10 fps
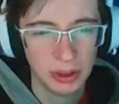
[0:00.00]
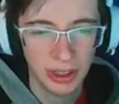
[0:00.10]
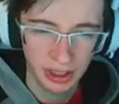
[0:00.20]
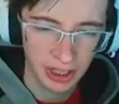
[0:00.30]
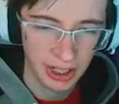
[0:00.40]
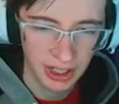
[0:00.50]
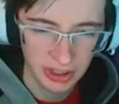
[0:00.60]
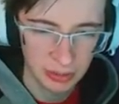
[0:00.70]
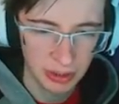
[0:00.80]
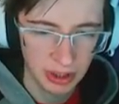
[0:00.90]
and it
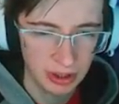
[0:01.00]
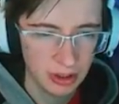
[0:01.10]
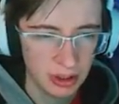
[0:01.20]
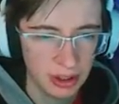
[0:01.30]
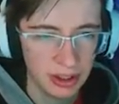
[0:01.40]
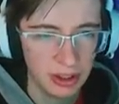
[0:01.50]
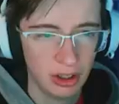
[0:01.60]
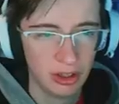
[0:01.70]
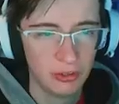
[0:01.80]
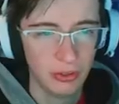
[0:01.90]
has been on and off.